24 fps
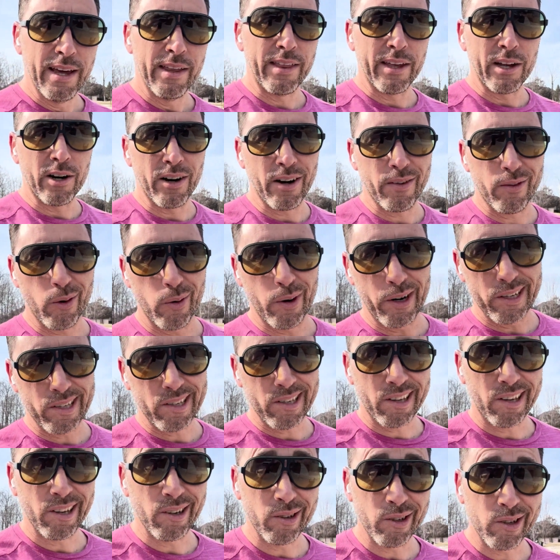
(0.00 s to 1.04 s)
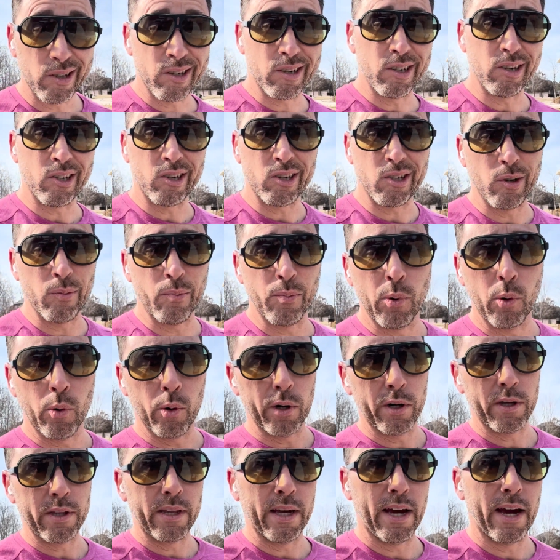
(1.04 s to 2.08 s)
they don't have the right skills to
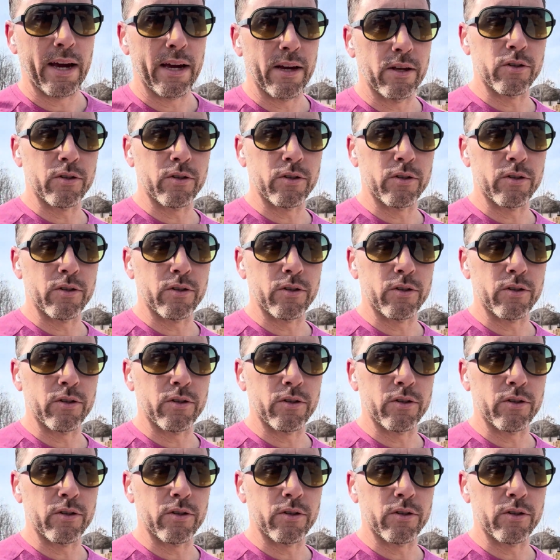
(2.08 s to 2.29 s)
support that.